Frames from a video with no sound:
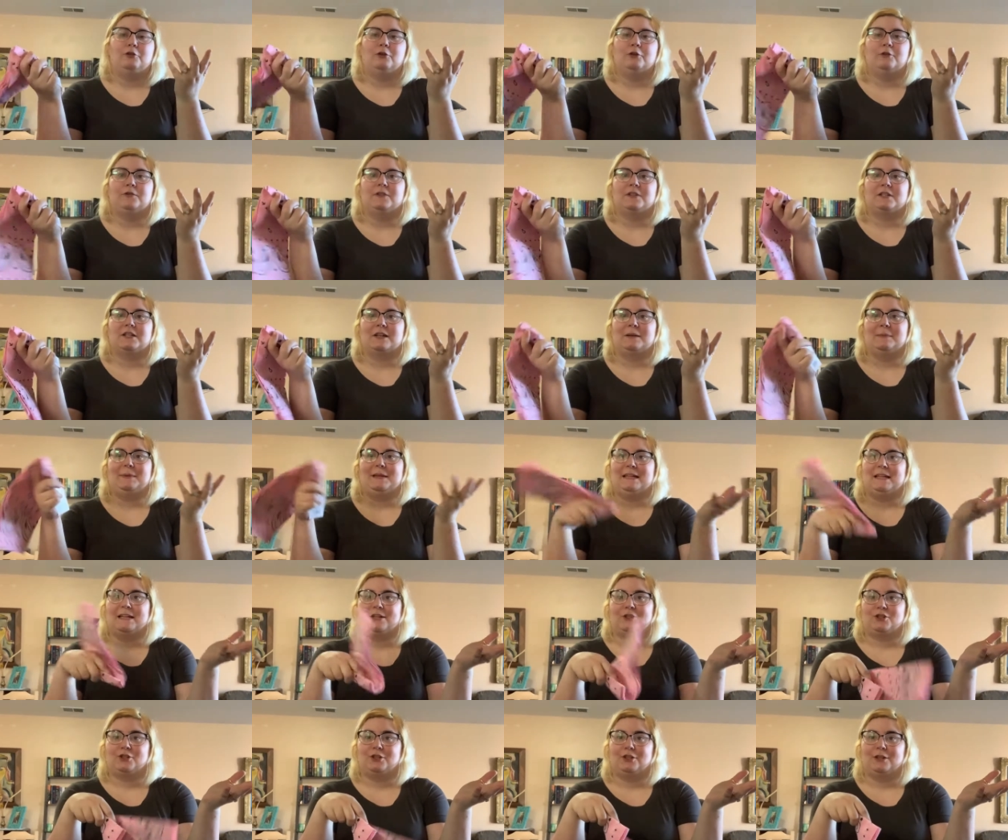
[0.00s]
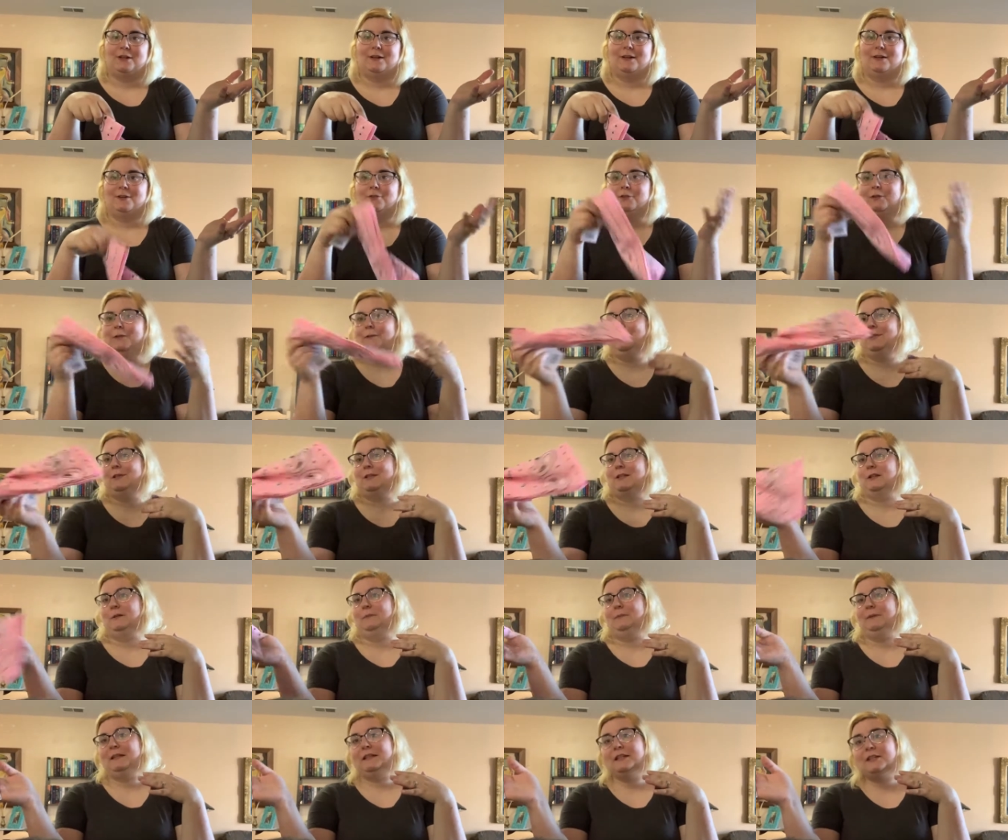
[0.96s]
know if it's going to be next year. I don't know if it's
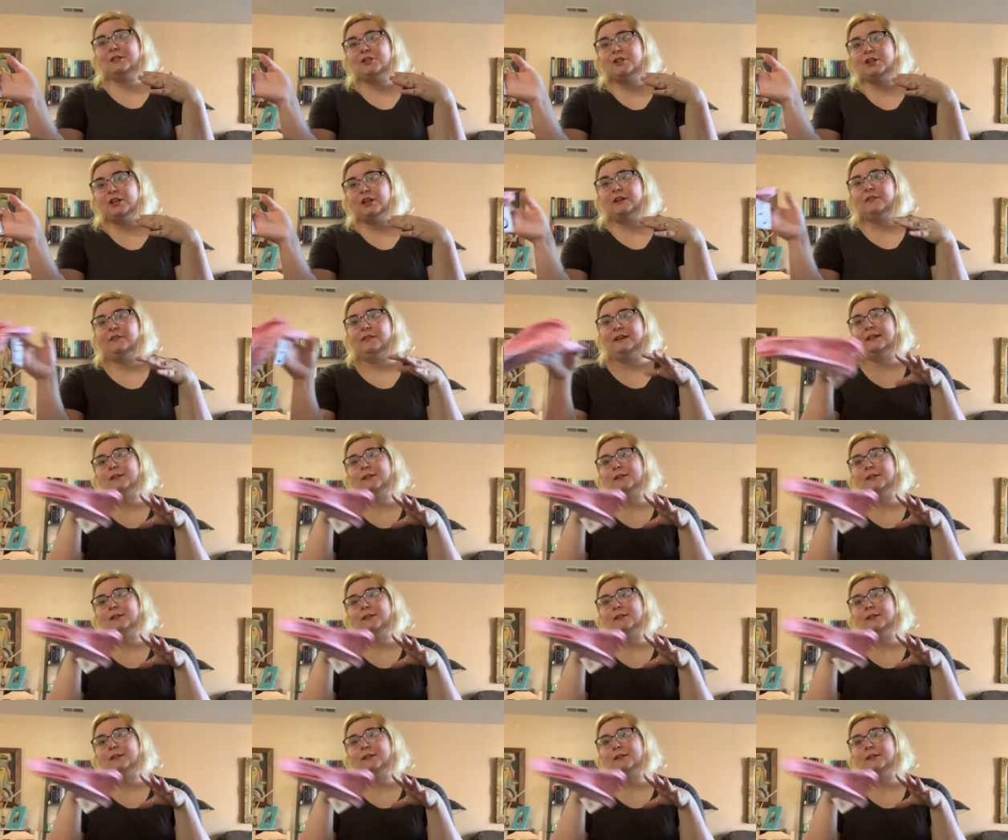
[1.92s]
going to be this year if I